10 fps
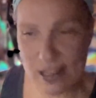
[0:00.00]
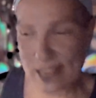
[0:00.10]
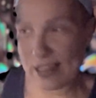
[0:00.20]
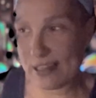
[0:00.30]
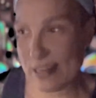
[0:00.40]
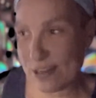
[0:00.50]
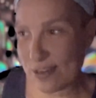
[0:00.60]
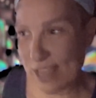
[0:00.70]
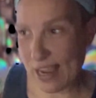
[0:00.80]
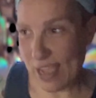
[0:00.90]
Like the
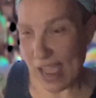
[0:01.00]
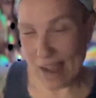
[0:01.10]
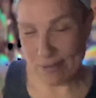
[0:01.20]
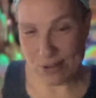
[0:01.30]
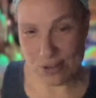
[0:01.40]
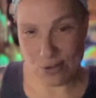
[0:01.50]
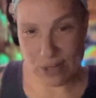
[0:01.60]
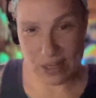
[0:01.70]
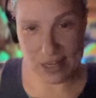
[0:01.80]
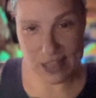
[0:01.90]
teacher, like after story time,